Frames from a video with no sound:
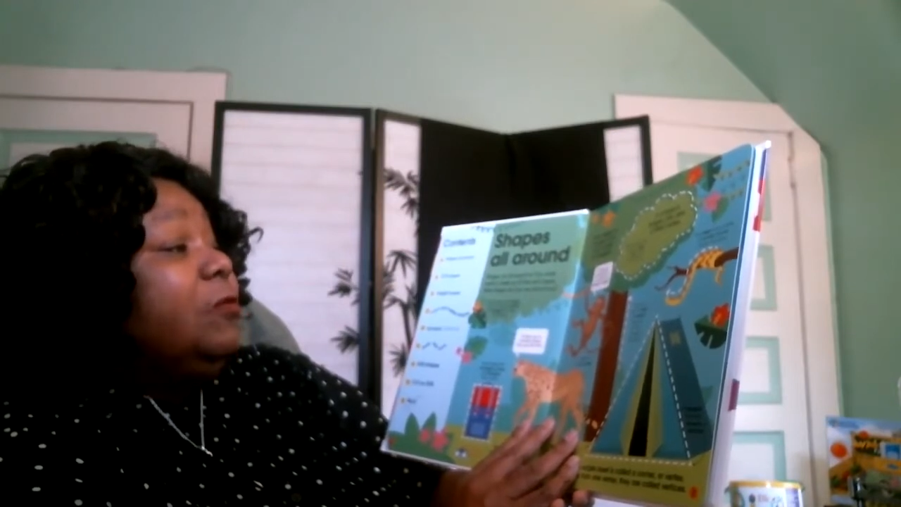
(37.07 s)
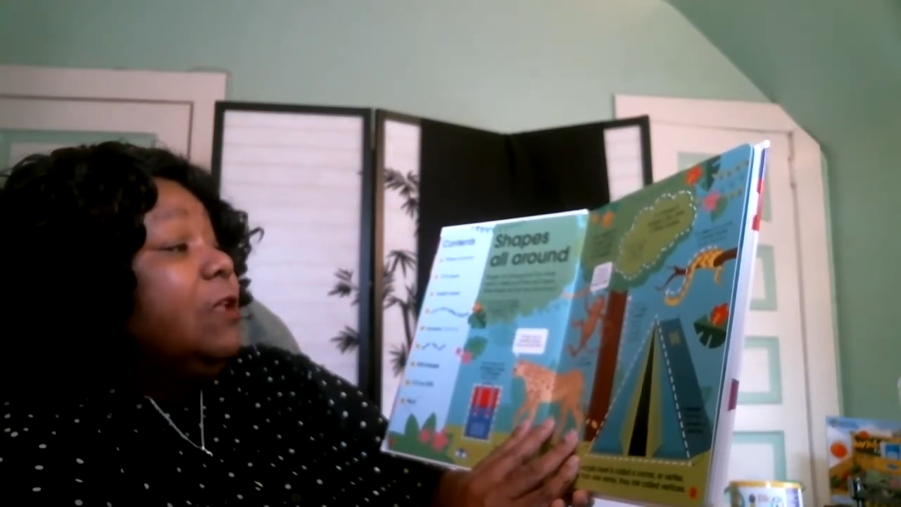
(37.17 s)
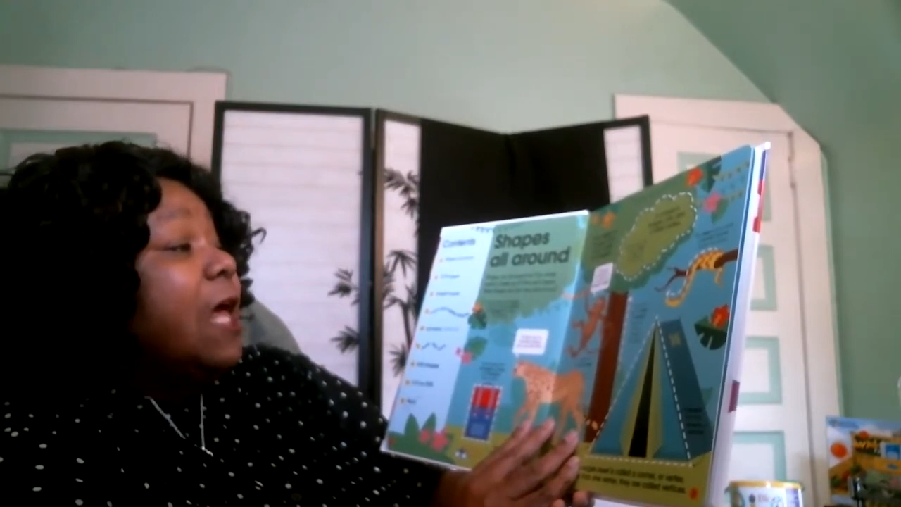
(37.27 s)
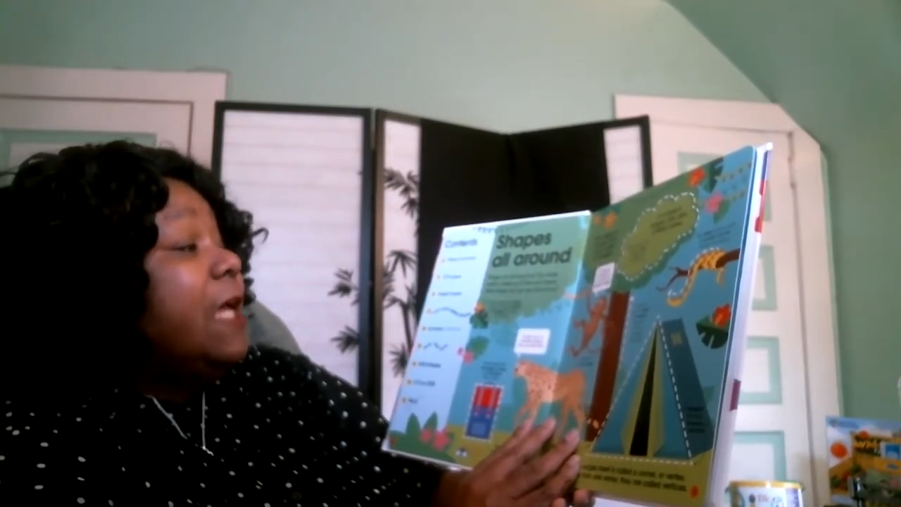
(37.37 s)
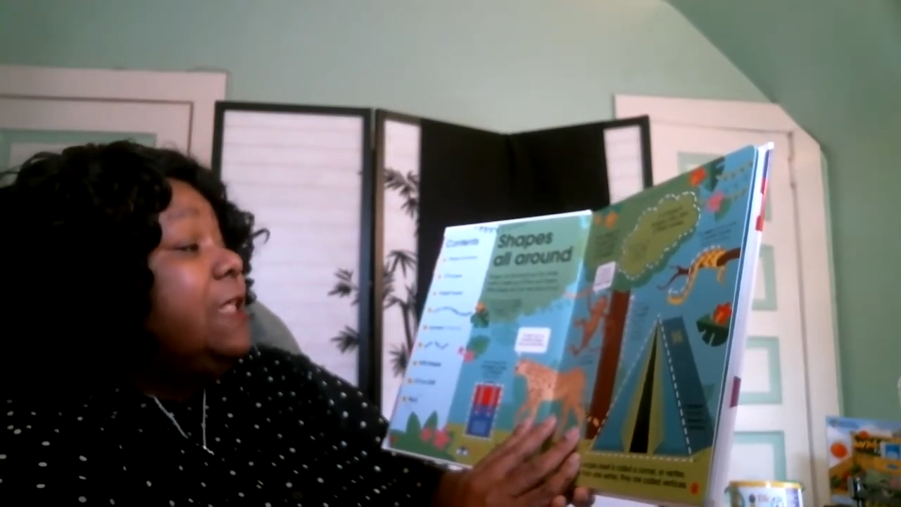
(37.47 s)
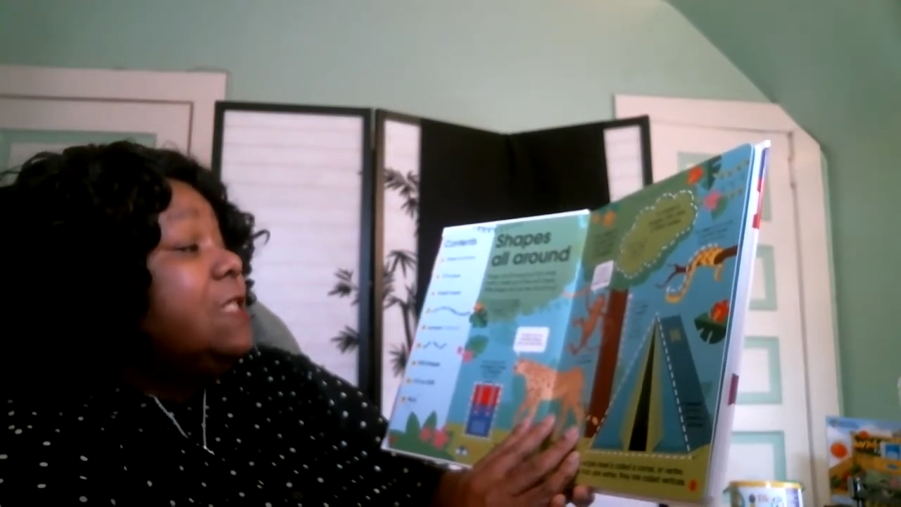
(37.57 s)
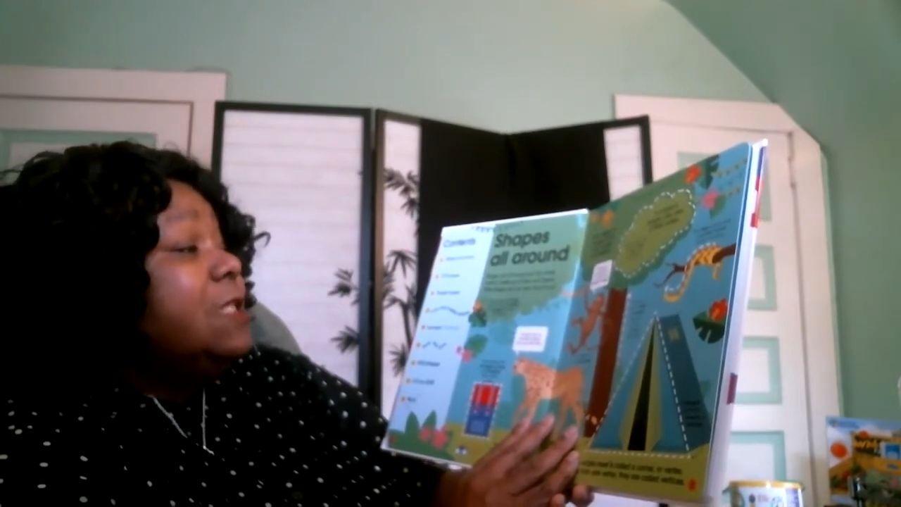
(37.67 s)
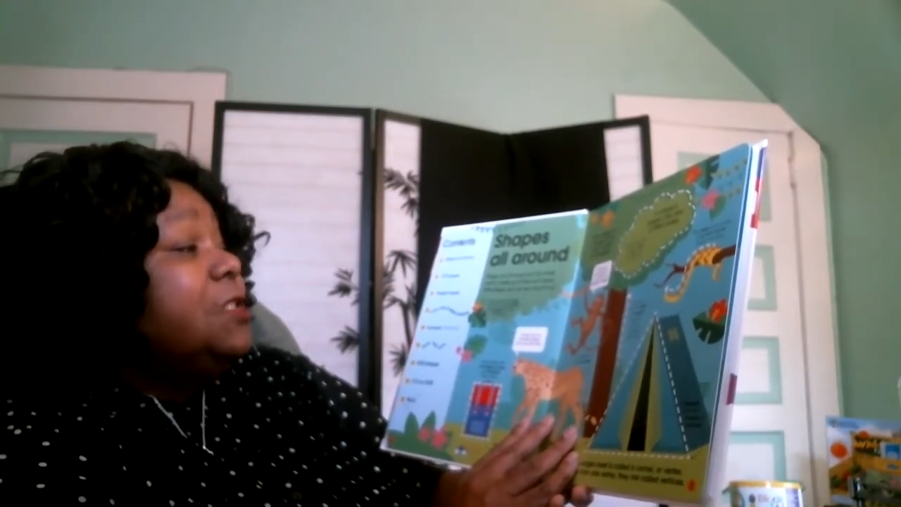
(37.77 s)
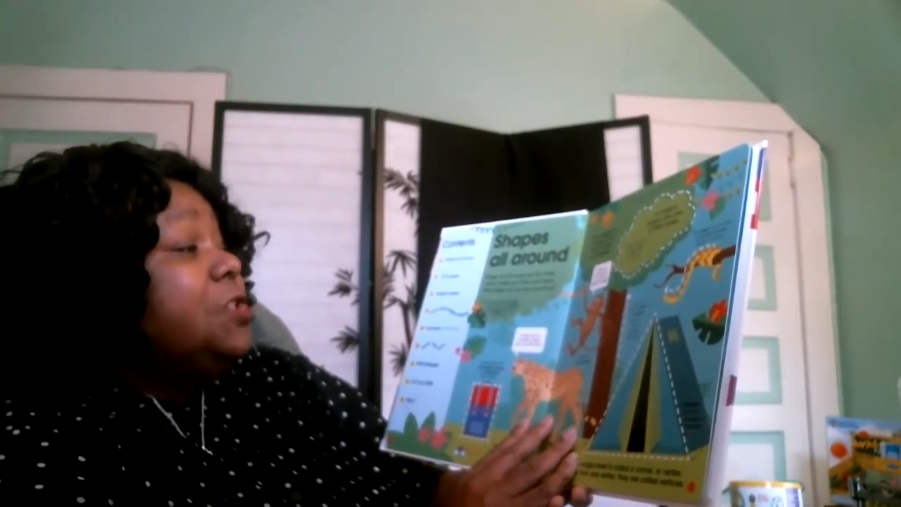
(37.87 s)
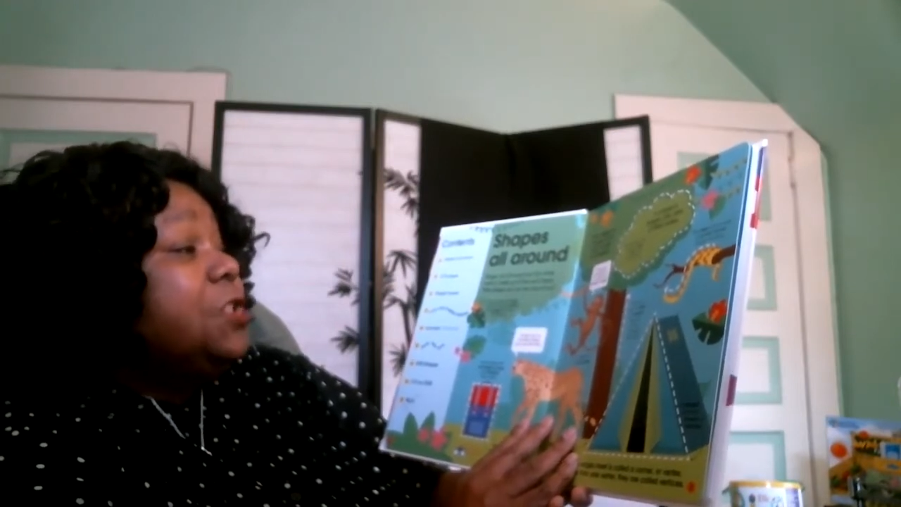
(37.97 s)
lines
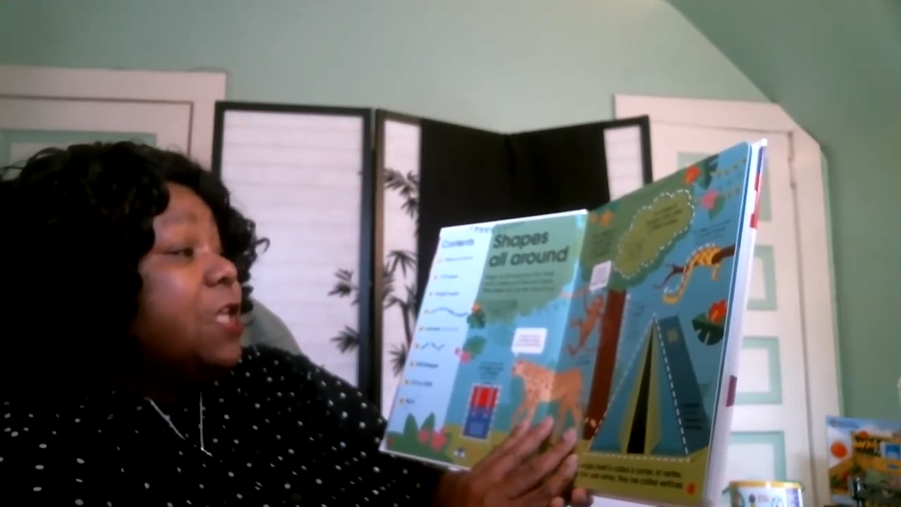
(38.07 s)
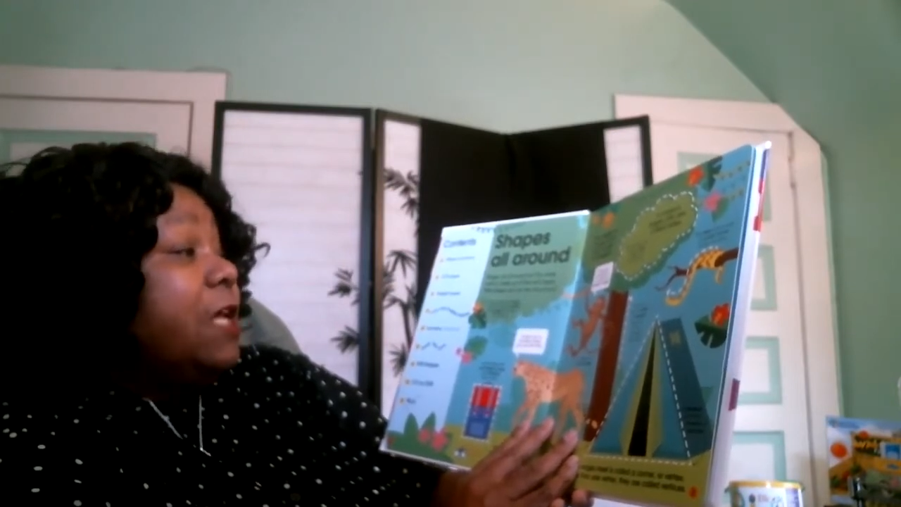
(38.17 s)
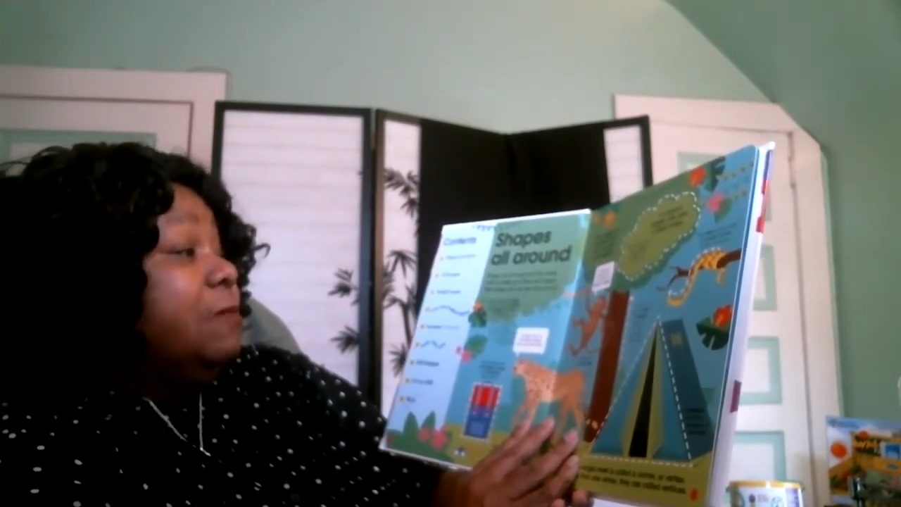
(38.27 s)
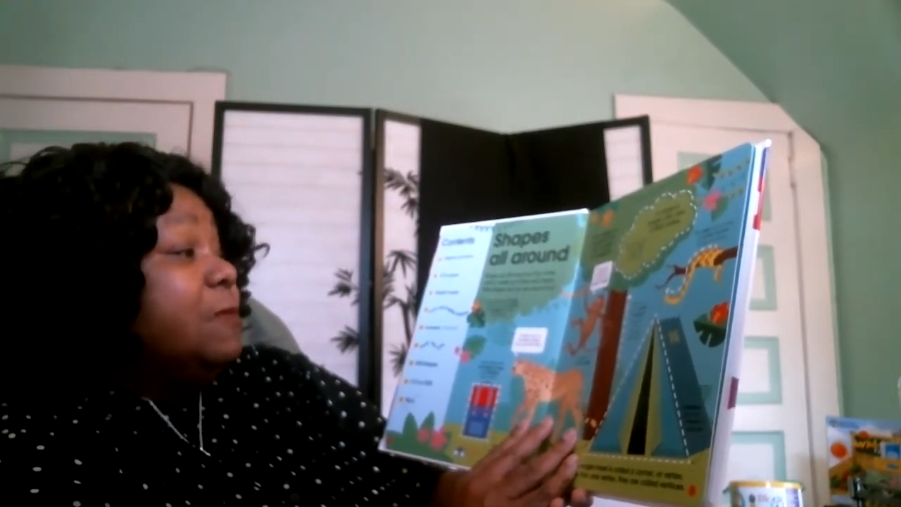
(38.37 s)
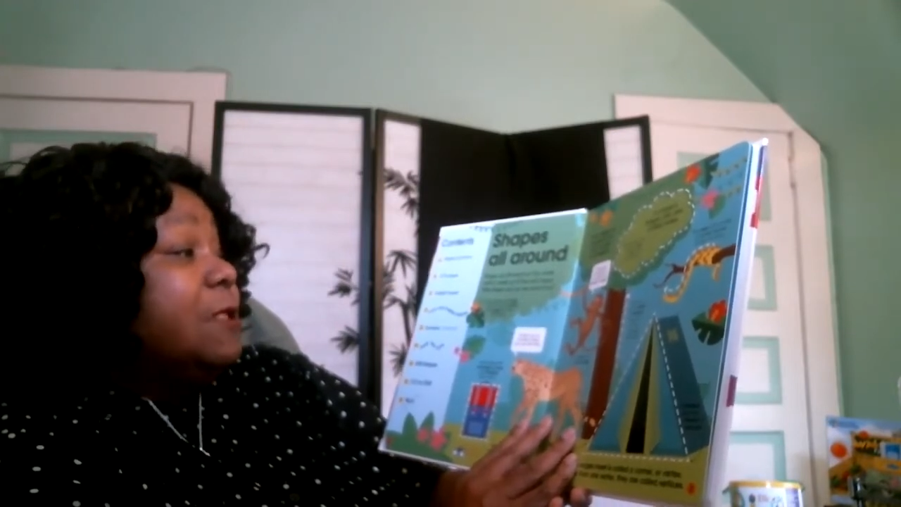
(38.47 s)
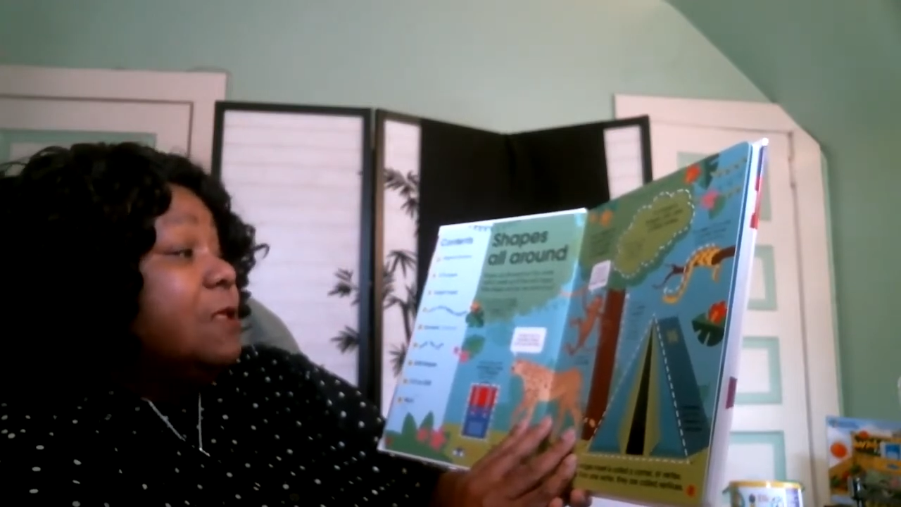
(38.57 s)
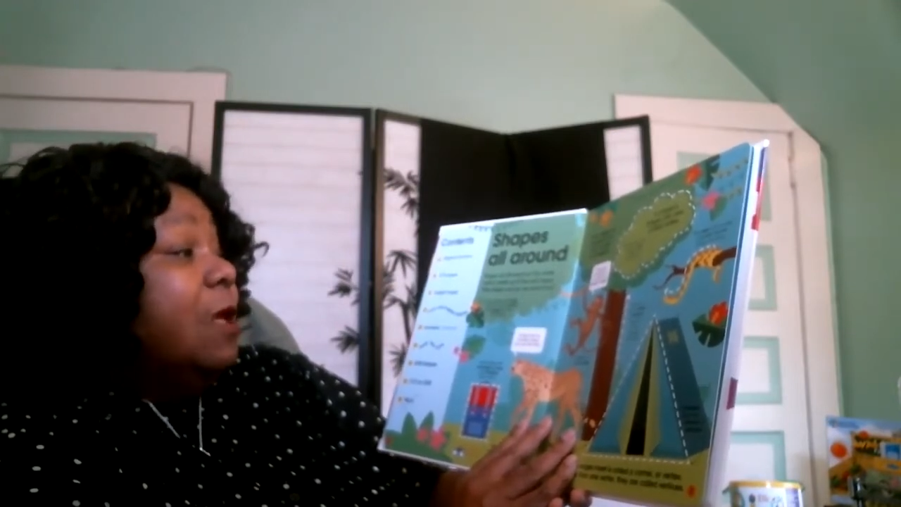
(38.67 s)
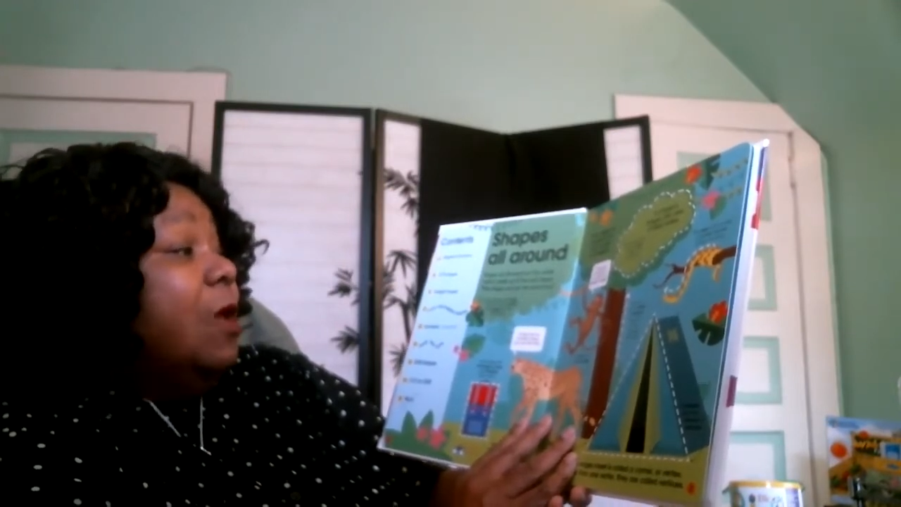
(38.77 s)
and shapes.